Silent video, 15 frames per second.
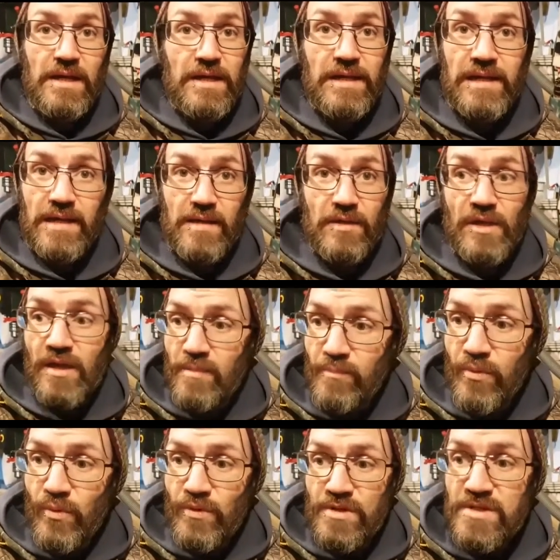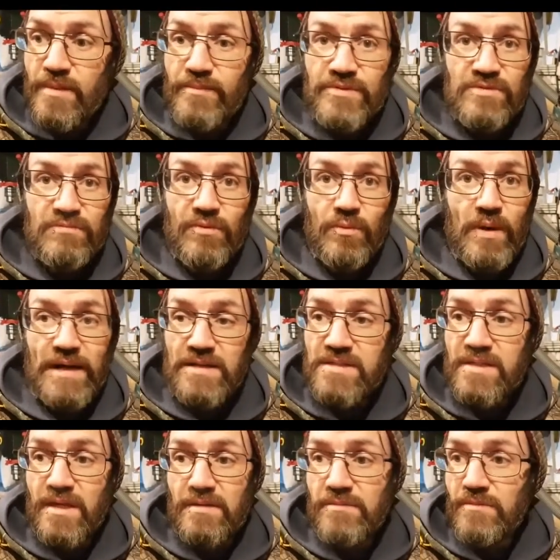it brought the temperature of the wax
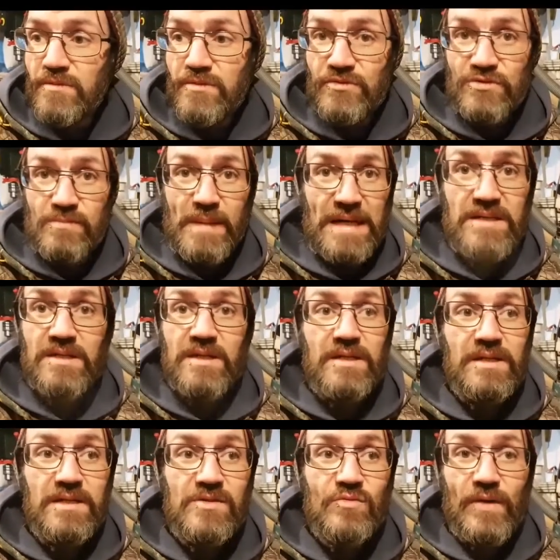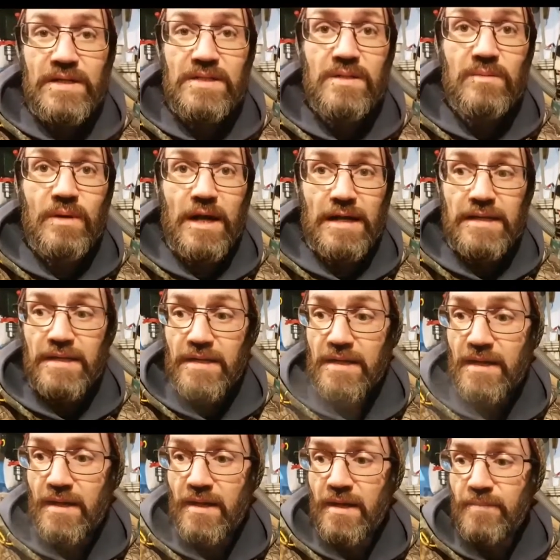down dramatically straight away.
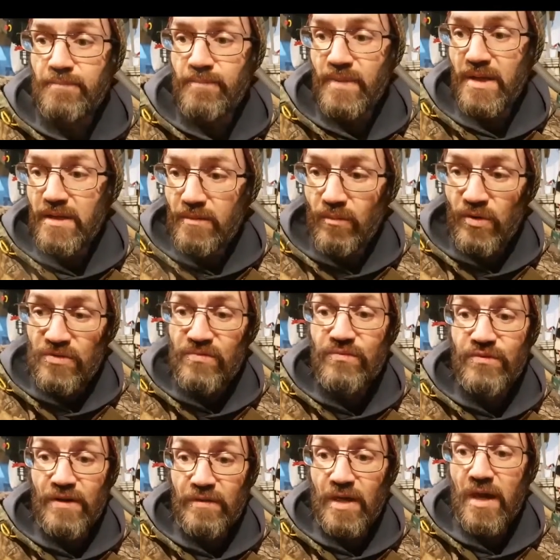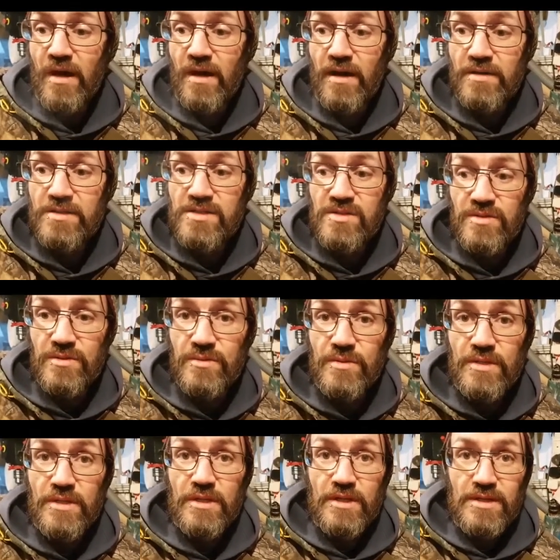It was very hard to
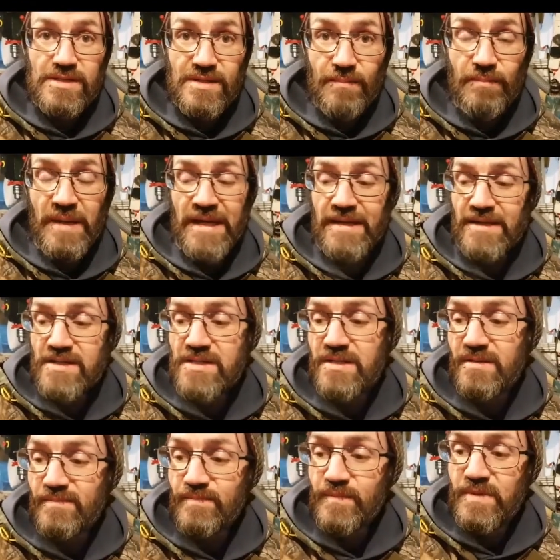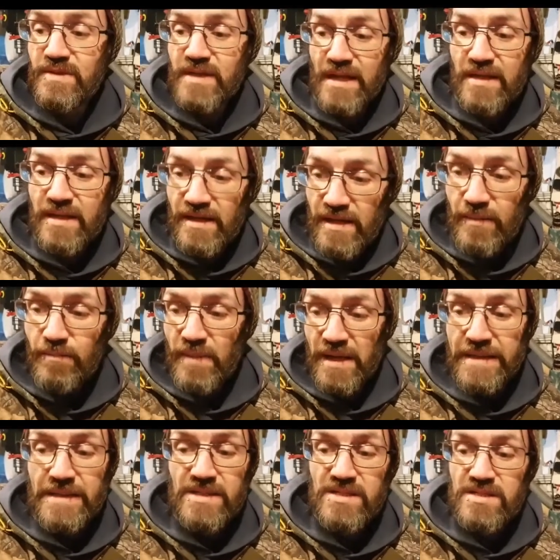mix. Did get it
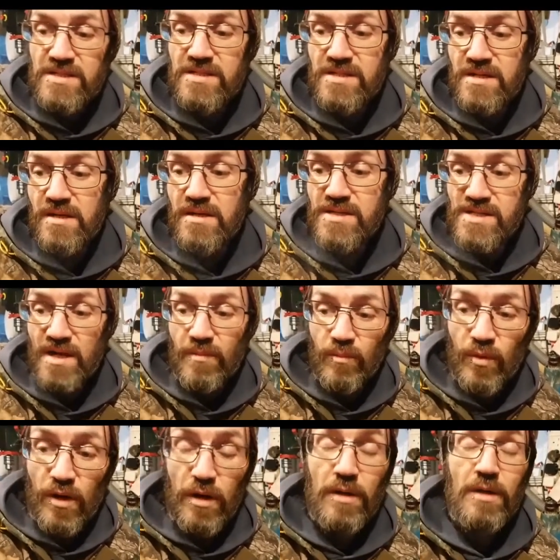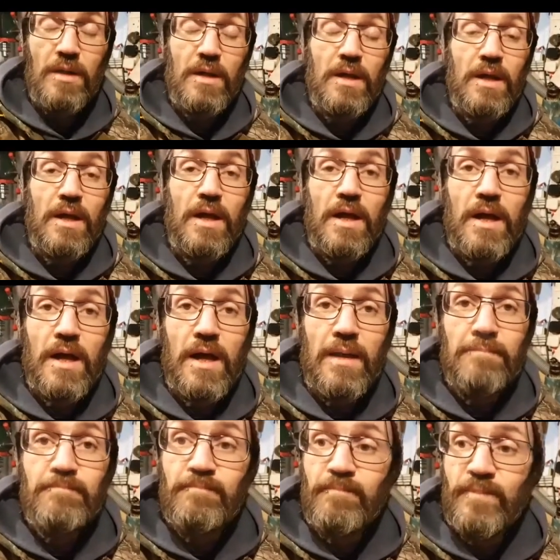mixed somewhat,
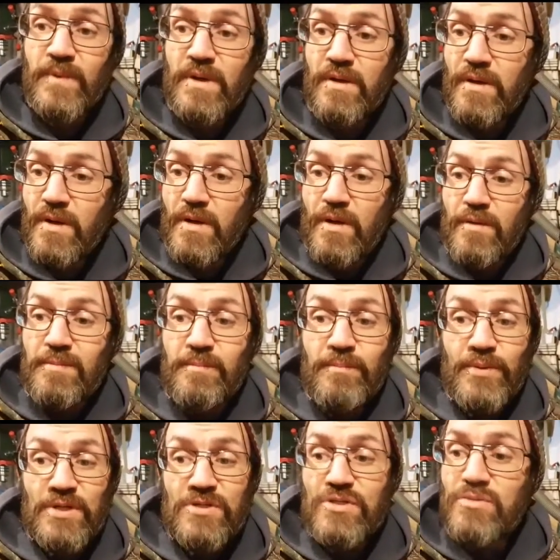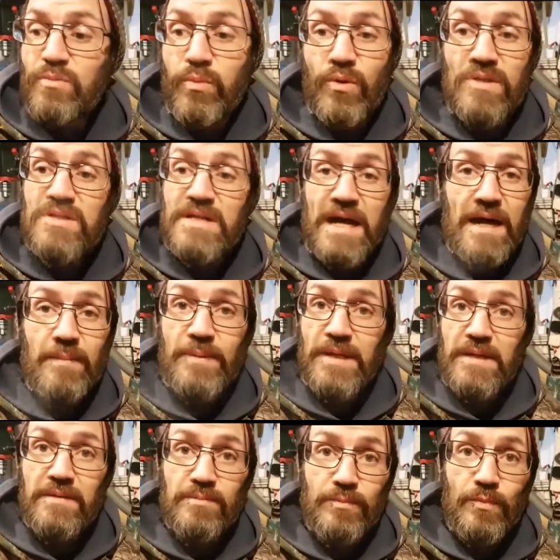but just wasn't
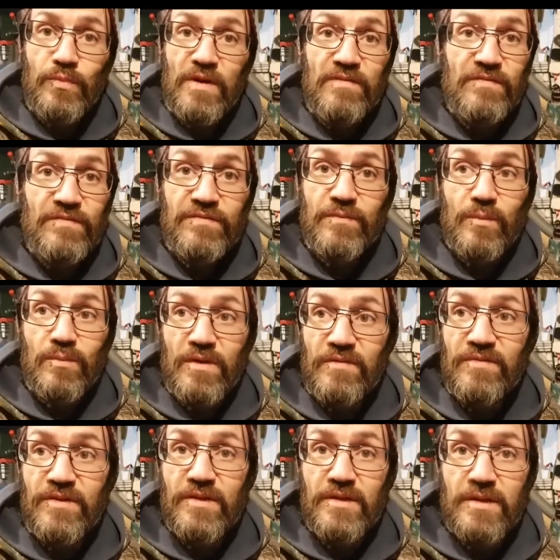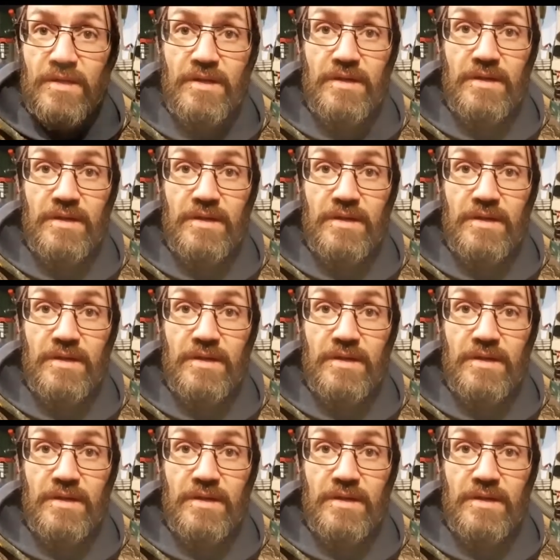happy with the